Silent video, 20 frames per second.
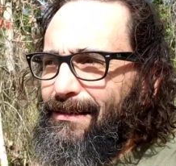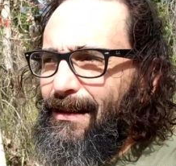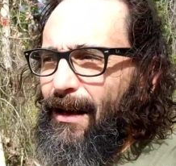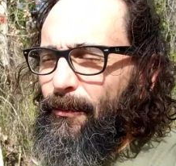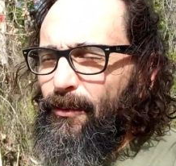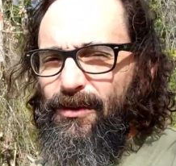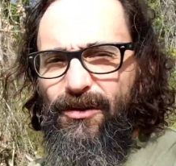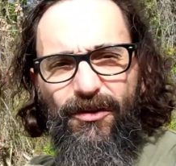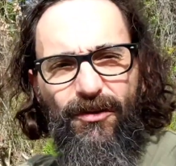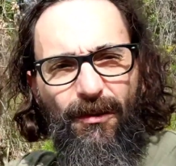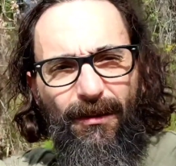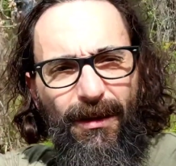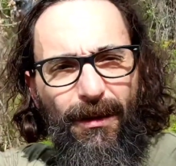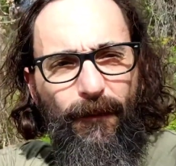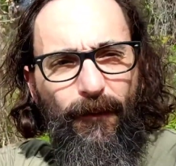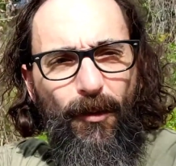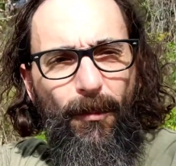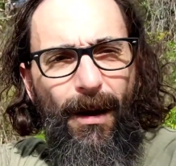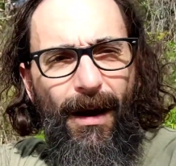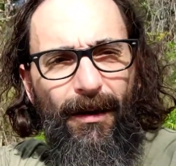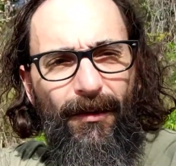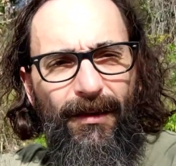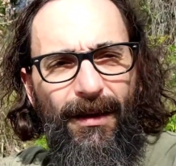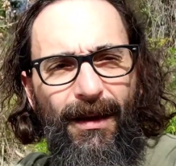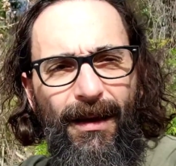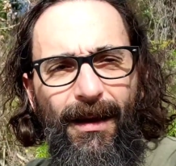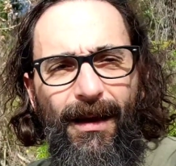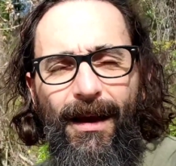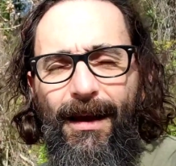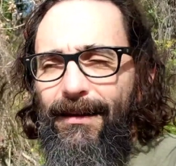stop, which is only a few miles
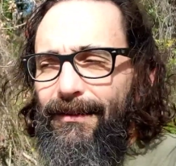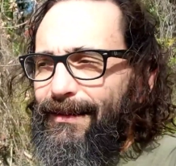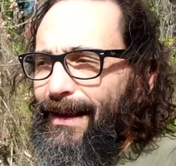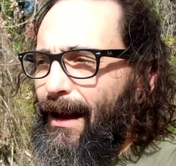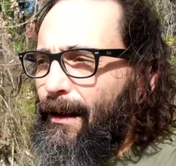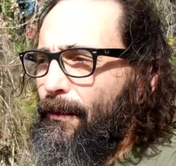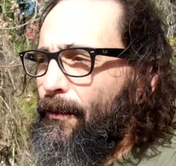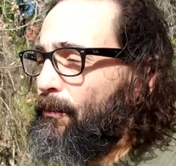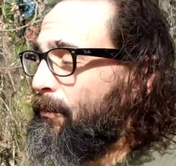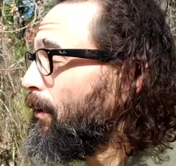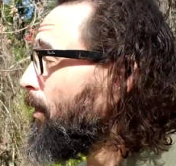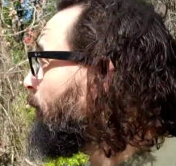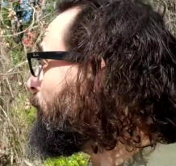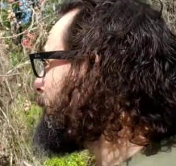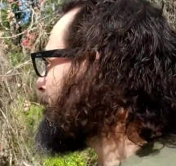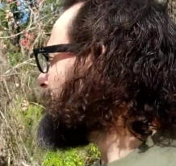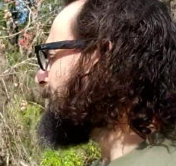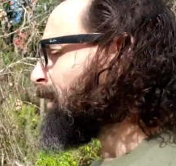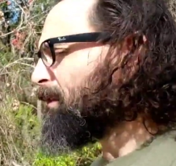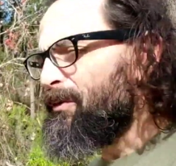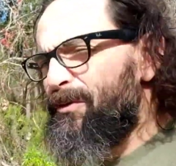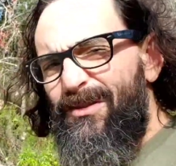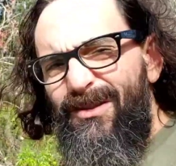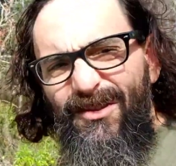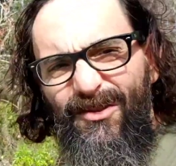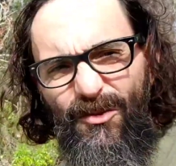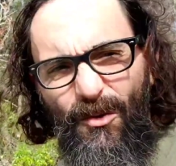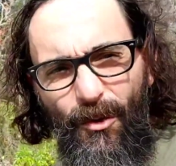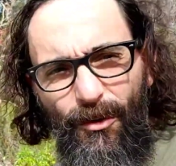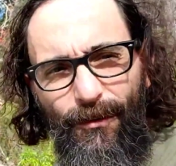down the road. Another
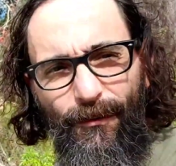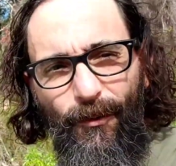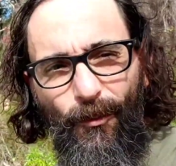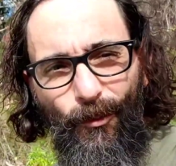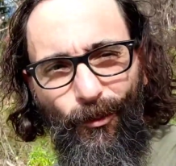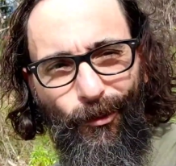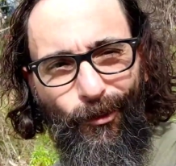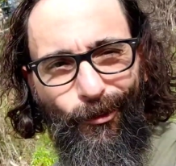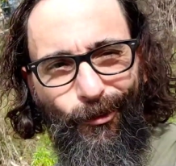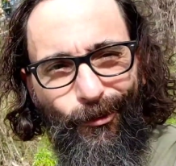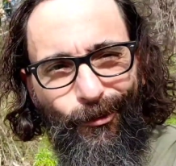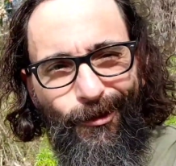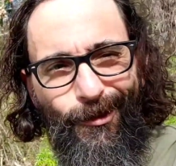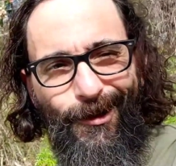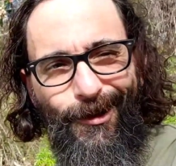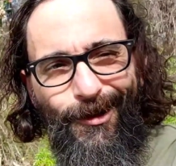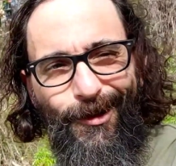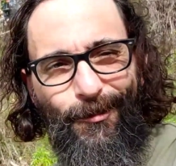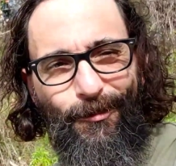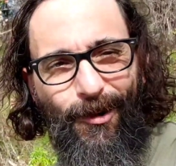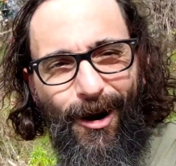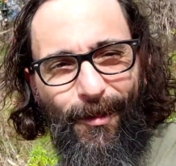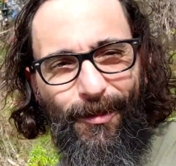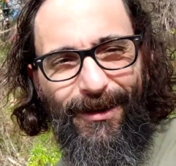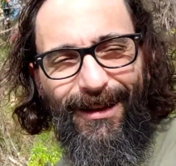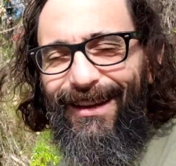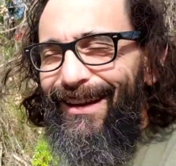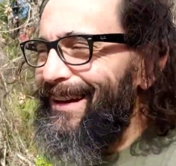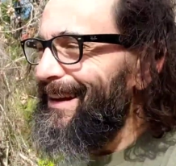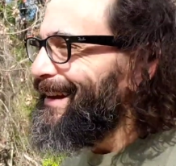sort of rural
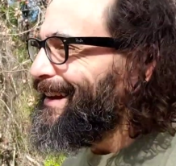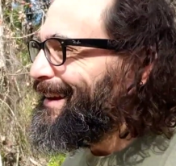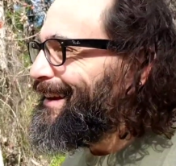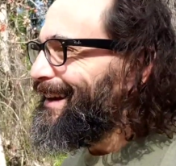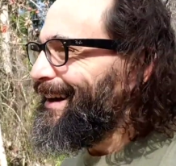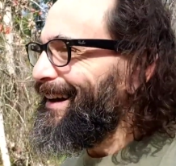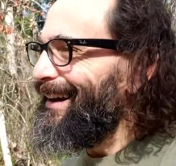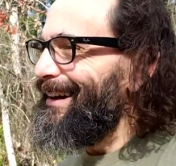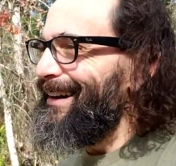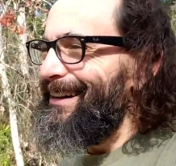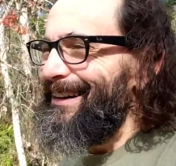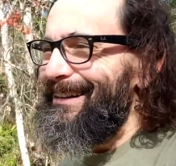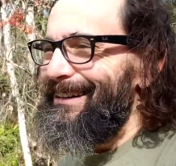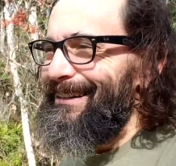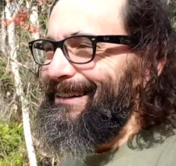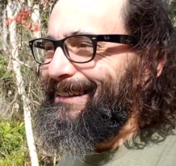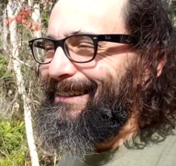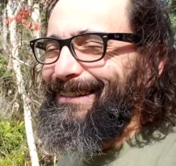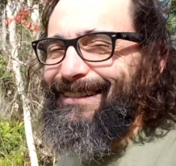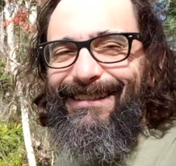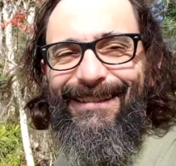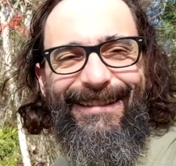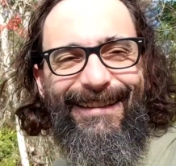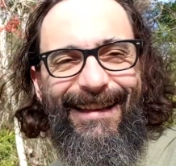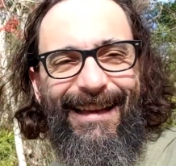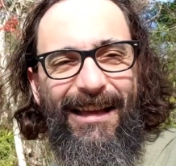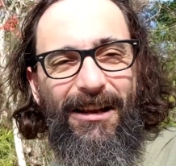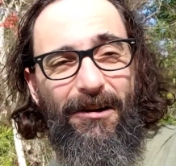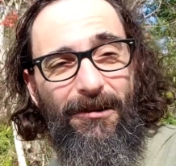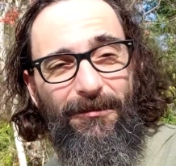property. I
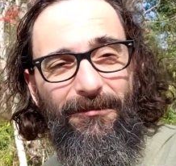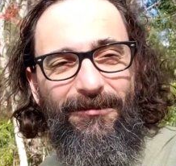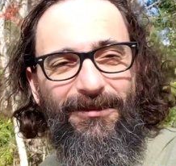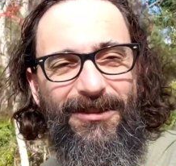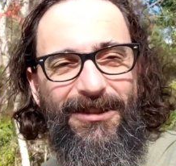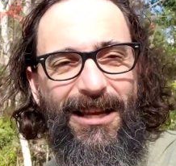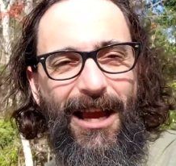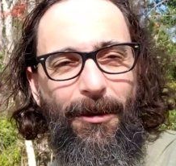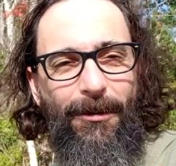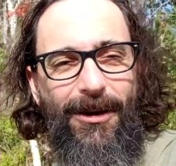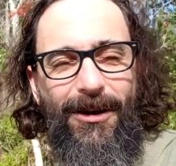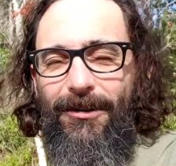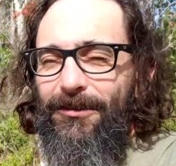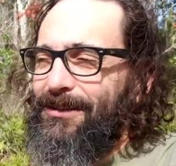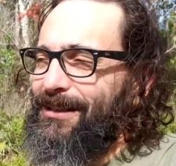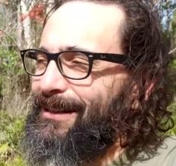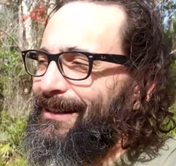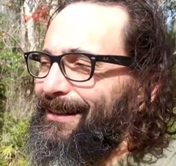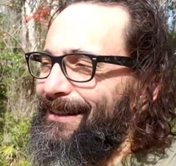don't know. We'll see how it goes.